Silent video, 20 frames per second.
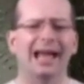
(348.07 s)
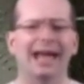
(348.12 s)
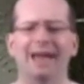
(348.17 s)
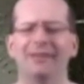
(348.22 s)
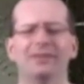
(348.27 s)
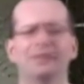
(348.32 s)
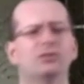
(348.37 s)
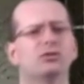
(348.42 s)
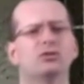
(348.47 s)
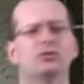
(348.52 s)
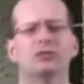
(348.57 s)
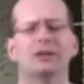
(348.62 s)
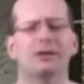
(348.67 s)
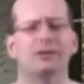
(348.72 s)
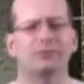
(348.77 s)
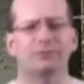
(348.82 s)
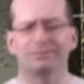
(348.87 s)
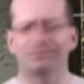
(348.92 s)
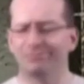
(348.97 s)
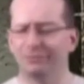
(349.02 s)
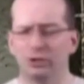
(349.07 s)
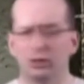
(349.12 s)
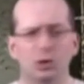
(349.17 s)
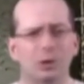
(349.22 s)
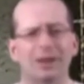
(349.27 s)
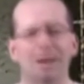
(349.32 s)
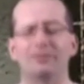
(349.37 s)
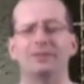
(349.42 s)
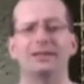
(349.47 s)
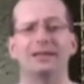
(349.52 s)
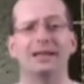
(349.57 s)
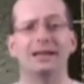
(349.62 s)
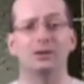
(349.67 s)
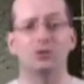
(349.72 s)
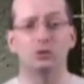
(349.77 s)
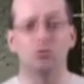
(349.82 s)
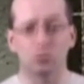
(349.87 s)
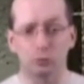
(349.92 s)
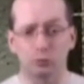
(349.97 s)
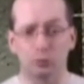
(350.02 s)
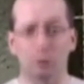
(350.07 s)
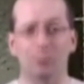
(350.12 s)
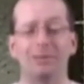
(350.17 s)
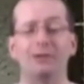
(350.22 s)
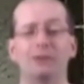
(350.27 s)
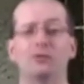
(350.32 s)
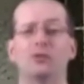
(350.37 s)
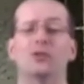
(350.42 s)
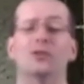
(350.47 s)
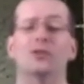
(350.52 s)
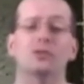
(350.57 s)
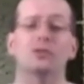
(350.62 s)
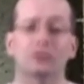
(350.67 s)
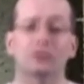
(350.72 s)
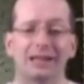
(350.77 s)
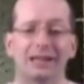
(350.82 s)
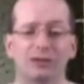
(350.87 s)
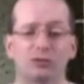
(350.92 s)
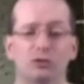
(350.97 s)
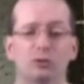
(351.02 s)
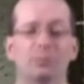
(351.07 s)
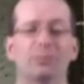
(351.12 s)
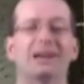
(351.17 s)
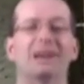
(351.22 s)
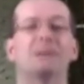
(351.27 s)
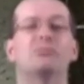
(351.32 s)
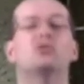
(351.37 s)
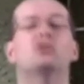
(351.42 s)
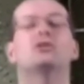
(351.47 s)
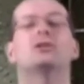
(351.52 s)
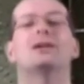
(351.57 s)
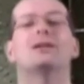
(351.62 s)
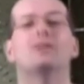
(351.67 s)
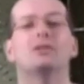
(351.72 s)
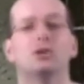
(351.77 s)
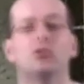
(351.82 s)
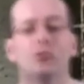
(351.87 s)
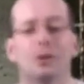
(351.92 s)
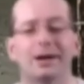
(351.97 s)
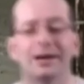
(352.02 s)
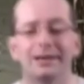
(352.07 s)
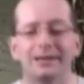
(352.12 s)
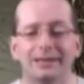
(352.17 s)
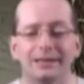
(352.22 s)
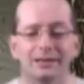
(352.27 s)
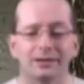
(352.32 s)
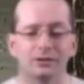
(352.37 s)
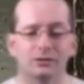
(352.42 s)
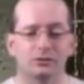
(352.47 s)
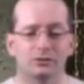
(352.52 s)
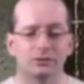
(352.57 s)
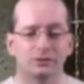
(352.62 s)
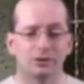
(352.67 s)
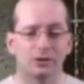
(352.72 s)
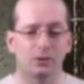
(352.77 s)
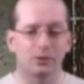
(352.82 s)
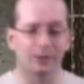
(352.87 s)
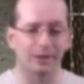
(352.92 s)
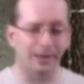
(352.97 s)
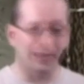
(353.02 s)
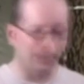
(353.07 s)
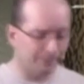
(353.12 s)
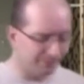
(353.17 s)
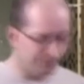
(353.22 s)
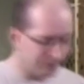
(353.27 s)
and this is stuff you don't have to get into for me for this lecture, but I'm just giving you ideas, okay?